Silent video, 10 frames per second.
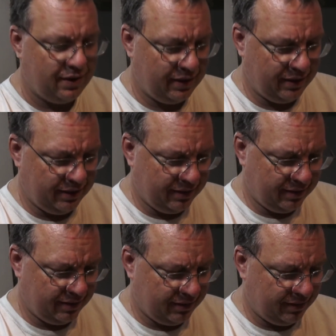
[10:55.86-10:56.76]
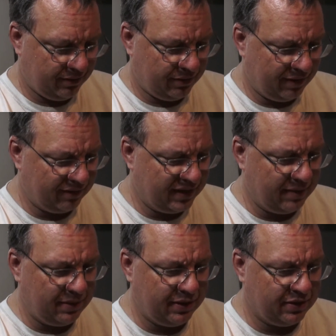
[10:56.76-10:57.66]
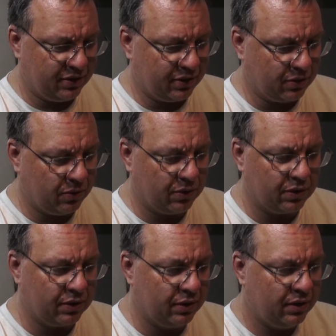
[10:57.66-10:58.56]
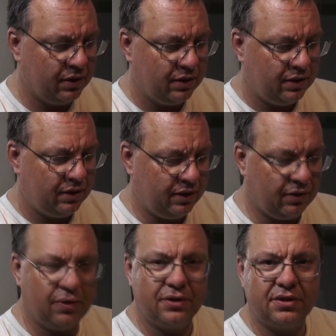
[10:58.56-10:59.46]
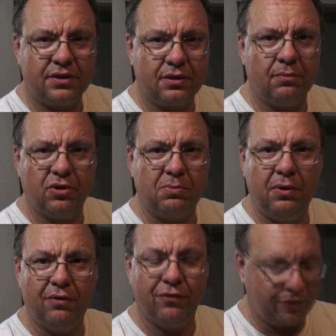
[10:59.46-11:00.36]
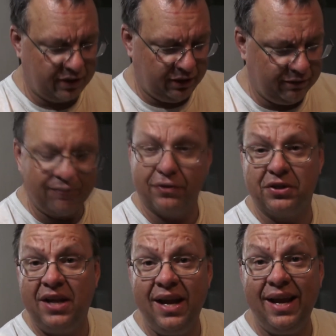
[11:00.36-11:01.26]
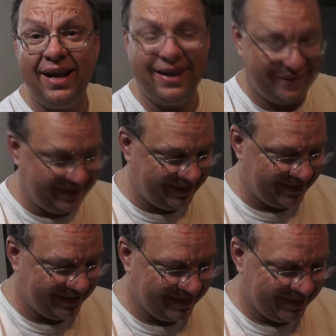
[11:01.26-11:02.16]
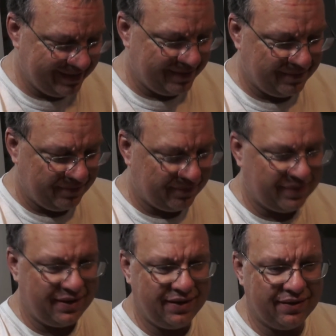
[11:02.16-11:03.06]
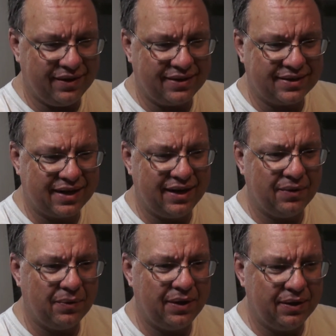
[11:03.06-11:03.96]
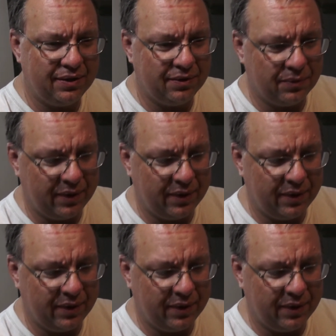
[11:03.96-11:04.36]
and you know, every time you turn a corner, you know, it's the most beautiful thing you've ever seen. You know, that's kind of the